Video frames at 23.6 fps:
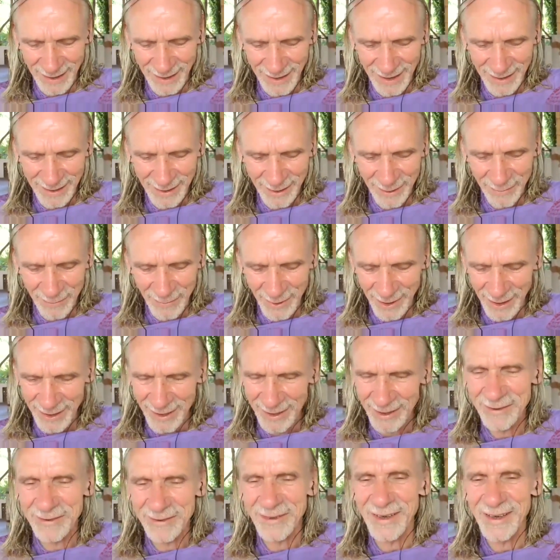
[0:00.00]
Let
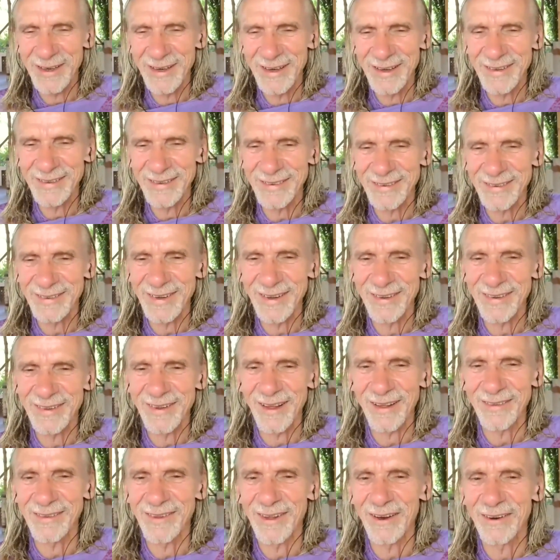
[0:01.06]
me finish the
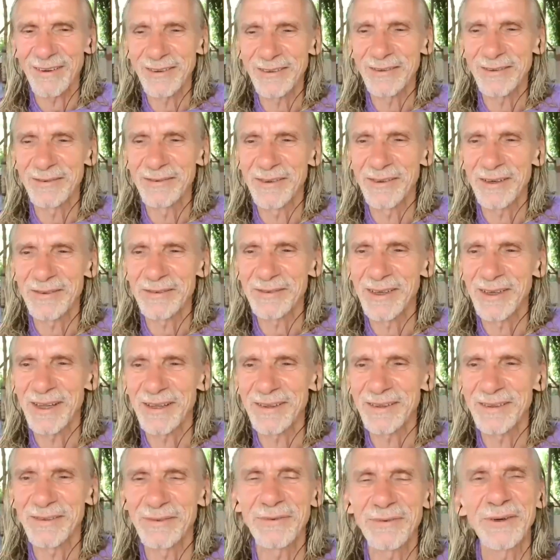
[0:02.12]
satsang with
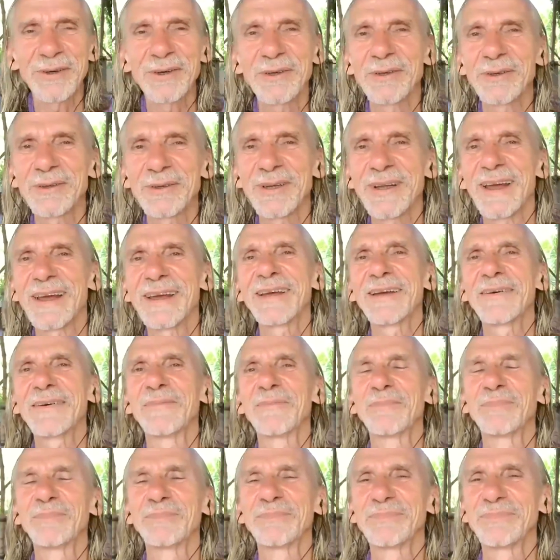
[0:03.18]
this for today.
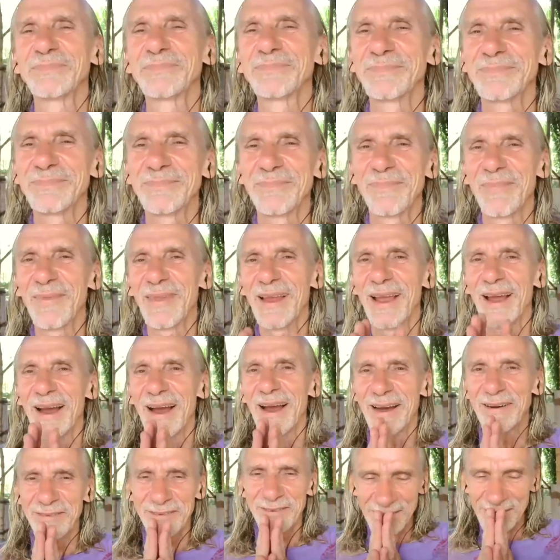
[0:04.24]

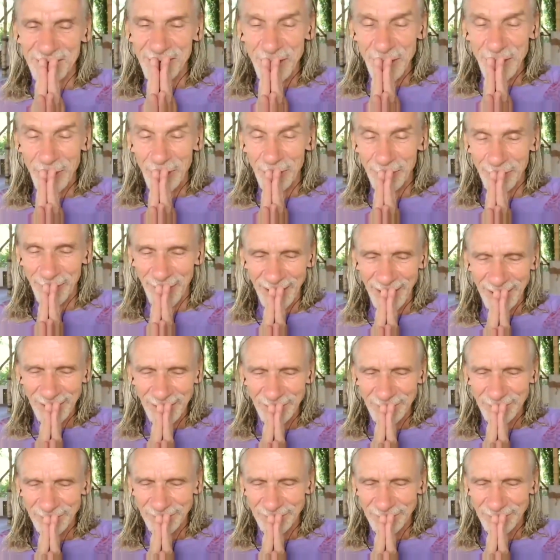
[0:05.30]
I wish you all well.